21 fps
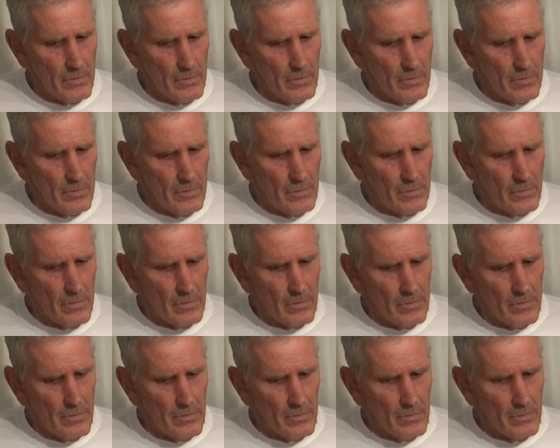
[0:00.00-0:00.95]

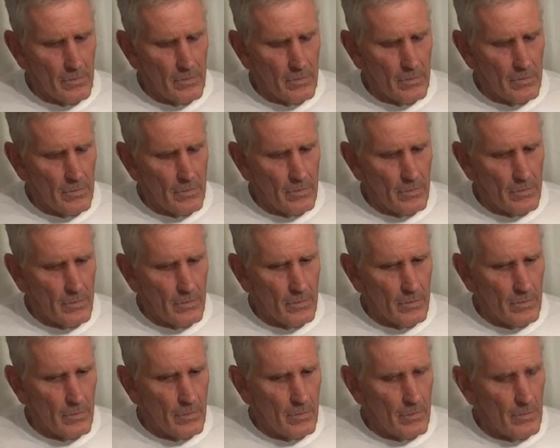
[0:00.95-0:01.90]

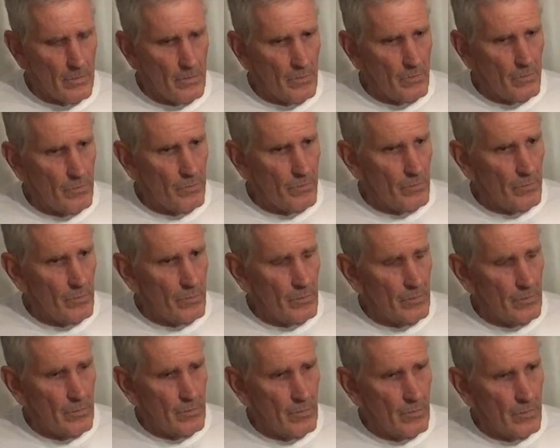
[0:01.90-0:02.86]

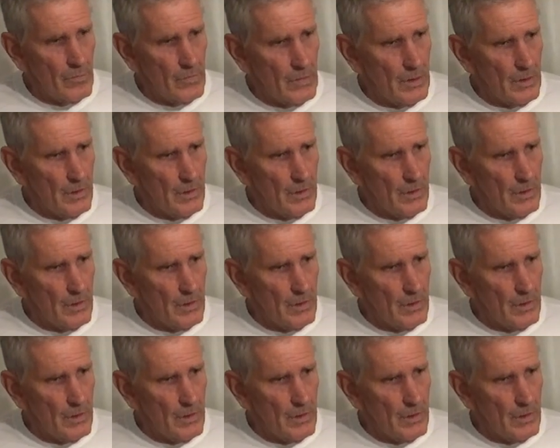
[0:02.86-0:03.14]
[no speech]